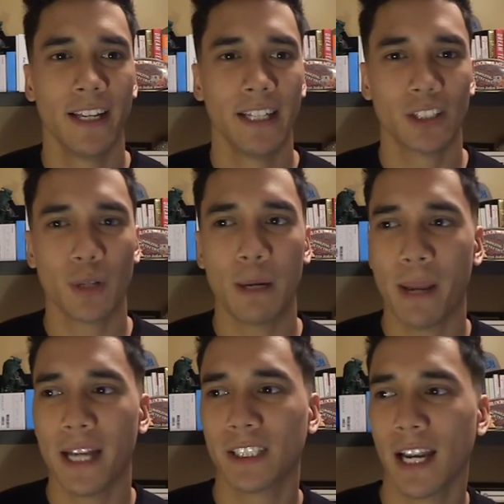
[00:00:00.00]
It's a great
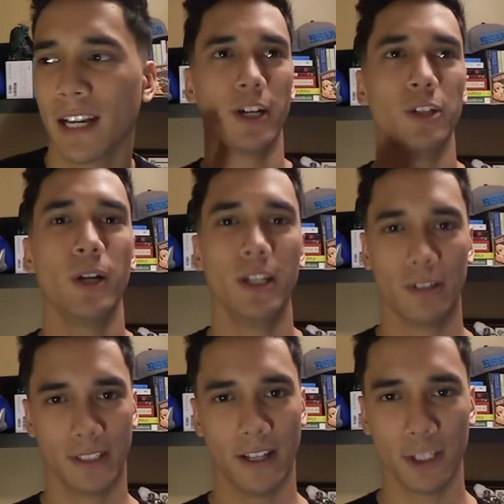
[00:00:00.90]
paycheck. Right away, you
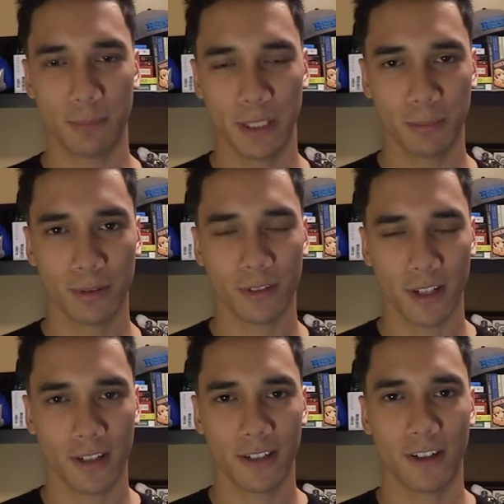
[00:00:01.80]
can tell these people
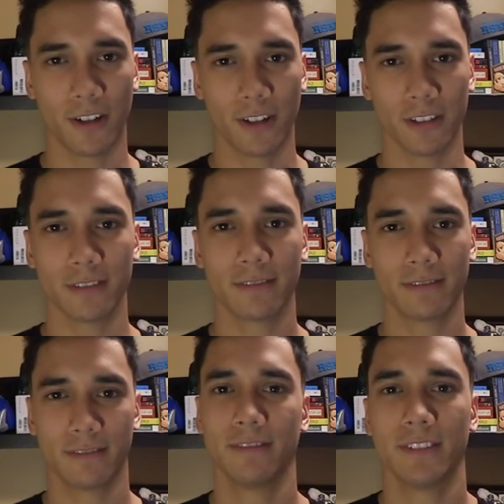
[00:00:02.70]
are
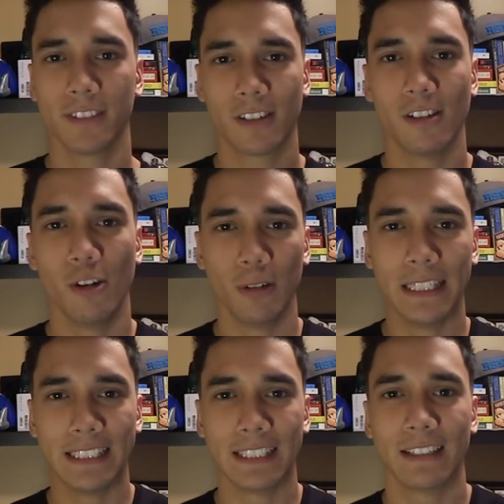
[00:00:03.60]

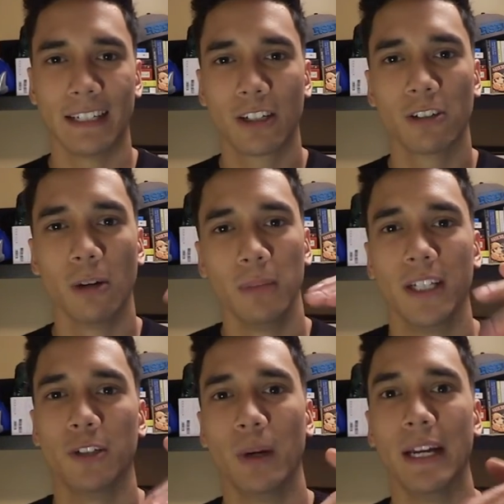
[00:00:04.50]
slowly just like
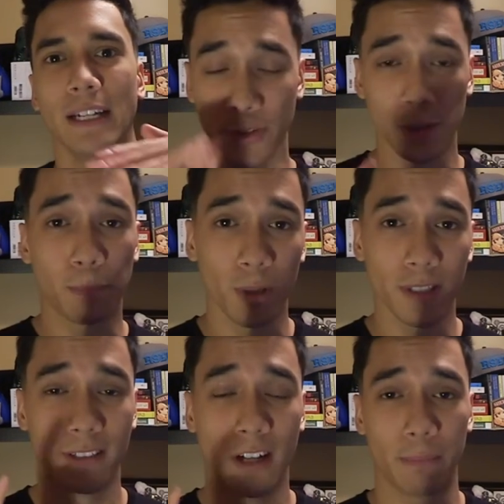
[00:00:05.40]
crumbling away. So it's important
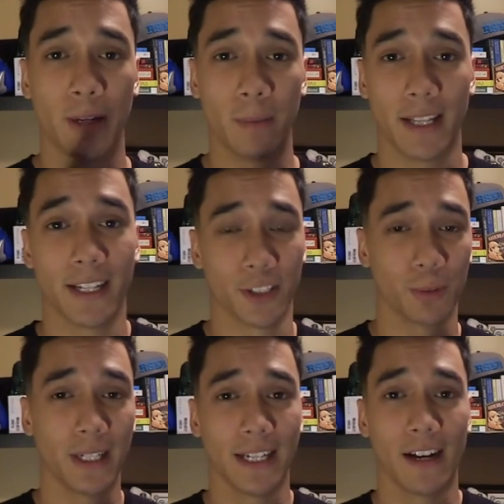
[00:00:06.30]
to not become like that, because
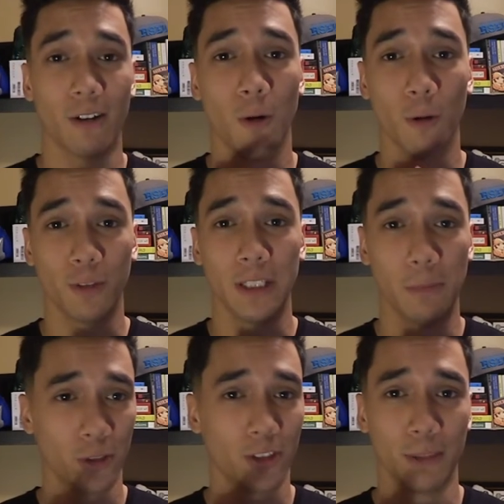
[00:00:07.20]
right now, hopefully
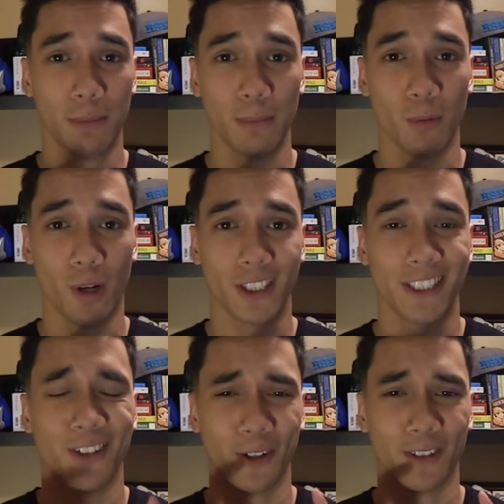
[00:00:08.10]
most of these people
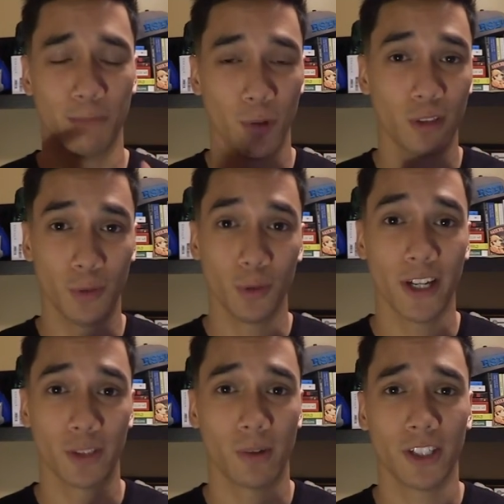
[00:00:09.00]
watching, most of you
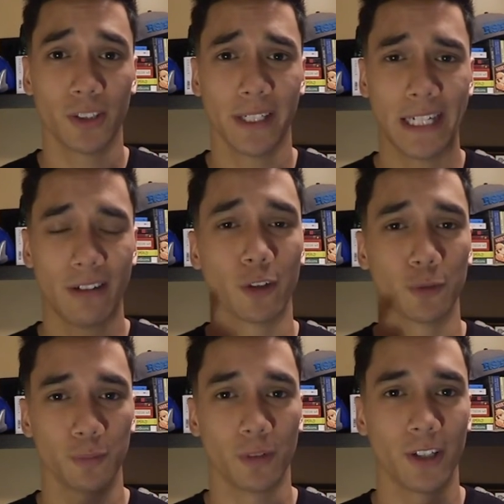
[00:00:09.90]
guys watching right now
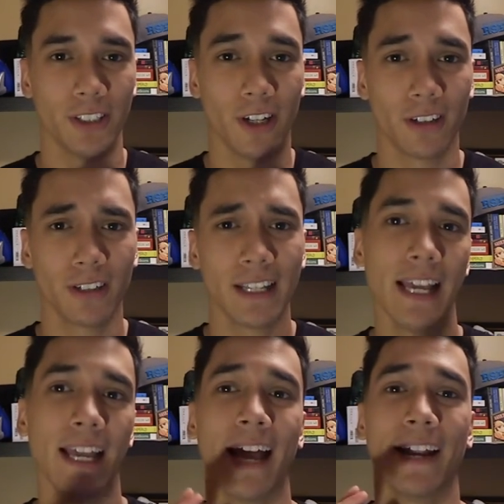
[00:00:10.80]
are young
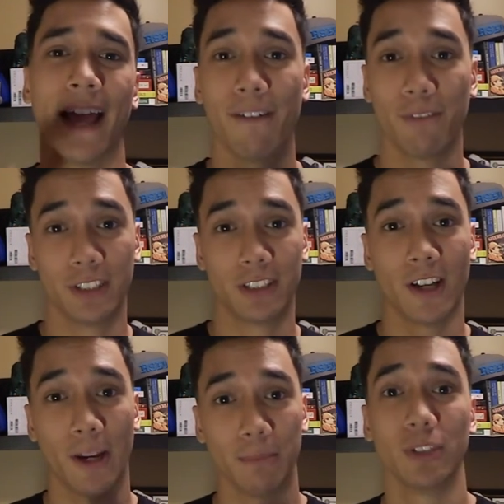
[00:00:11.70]
and have the
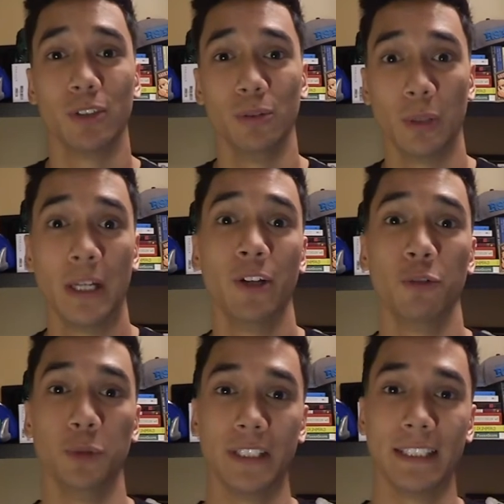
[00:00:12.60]
time to
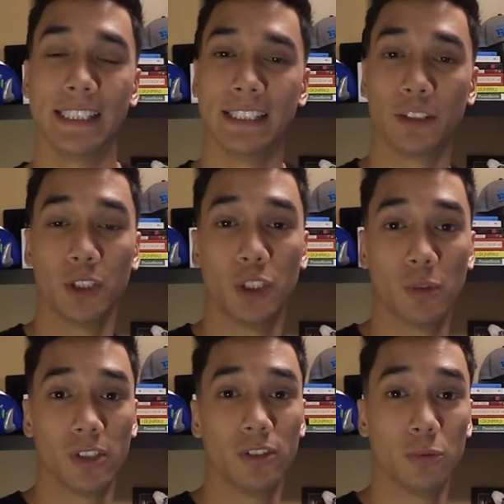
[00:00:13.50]
really get into what you
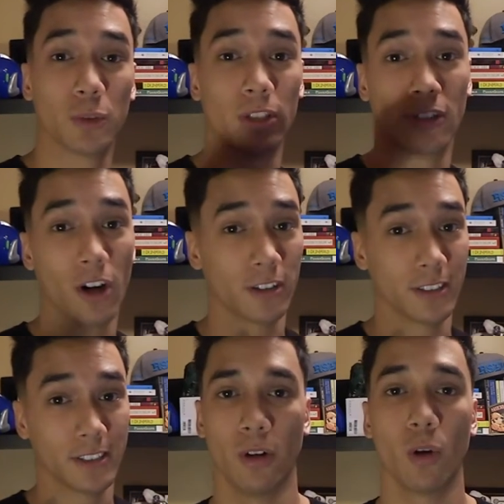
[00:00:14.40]
want to do
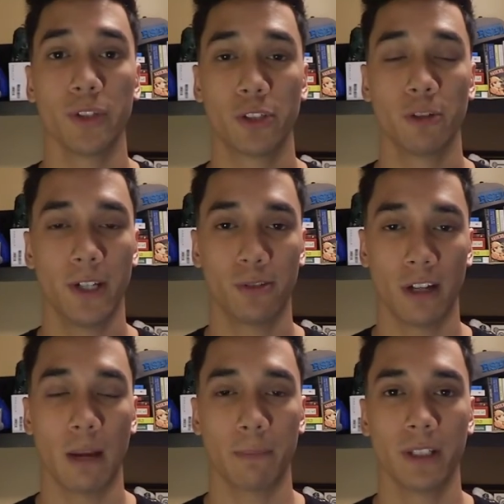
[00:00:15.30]
regardless. So always do what makes you
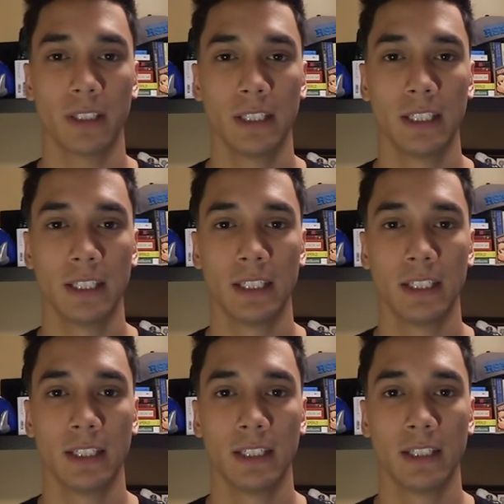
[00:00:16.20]
happy,
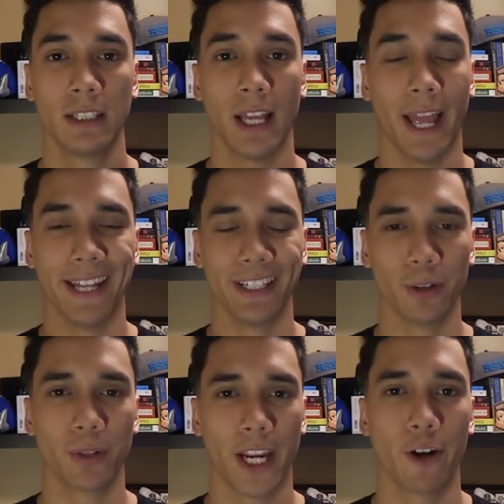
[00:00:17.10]
and
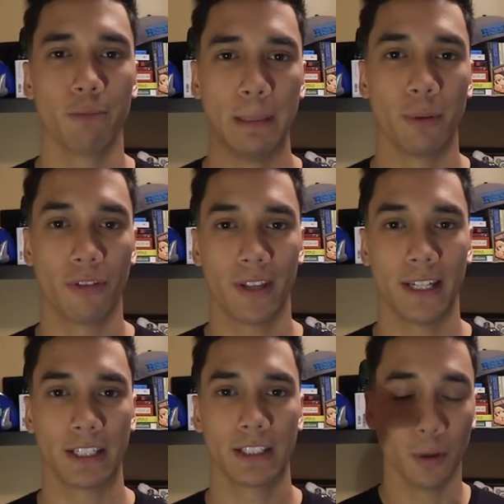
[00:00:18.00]
don't care what people
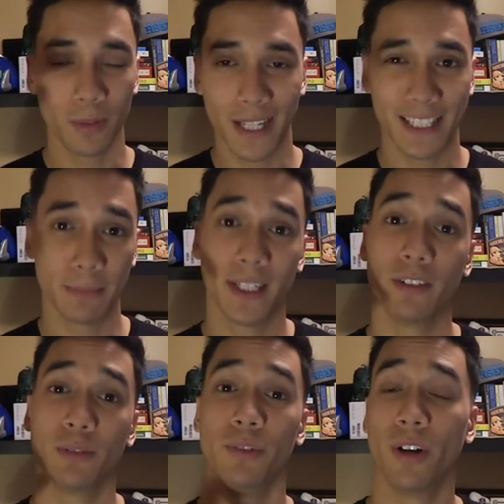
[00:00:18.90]
think. Don't let them tell
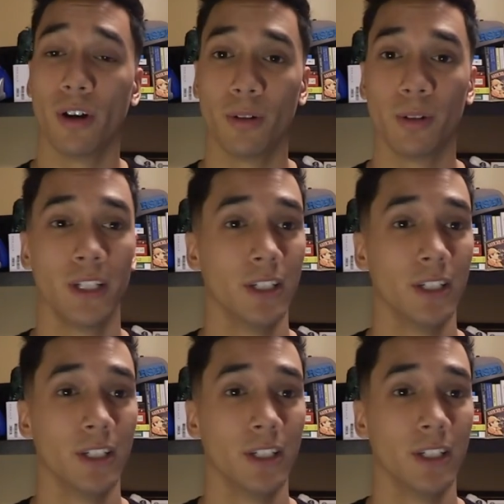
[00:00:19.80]
you no.